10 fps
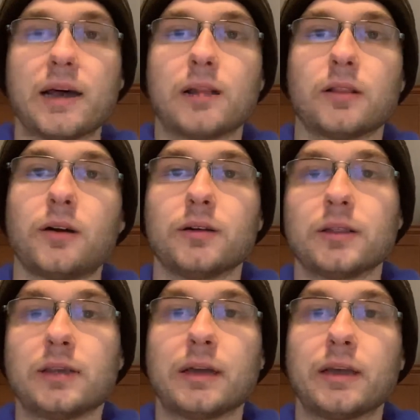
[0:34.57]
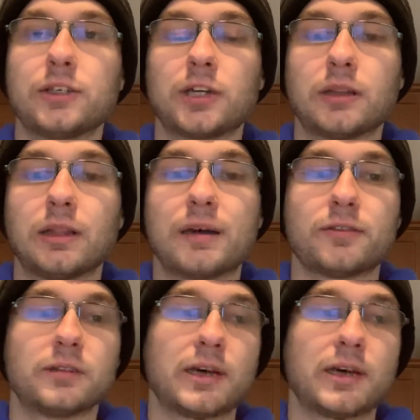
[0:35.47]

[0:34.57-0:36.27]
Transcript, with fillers: that long at the NHL level.